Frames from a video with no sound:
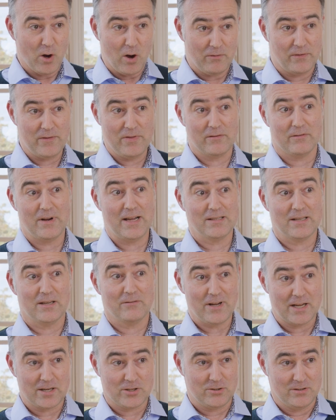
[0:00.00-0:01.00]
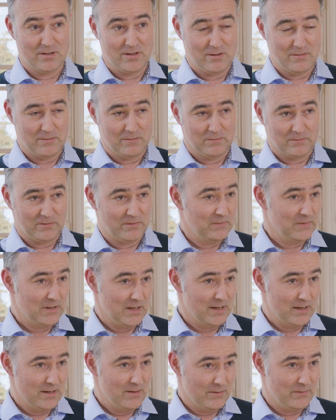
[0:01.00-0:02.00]
are off in the right direction in
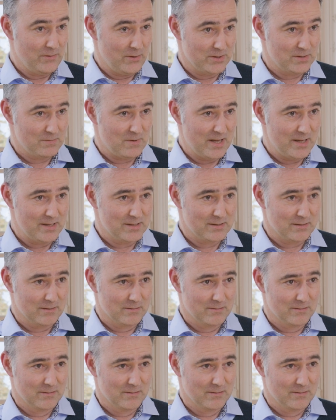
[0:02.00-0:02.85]
the, in the first place.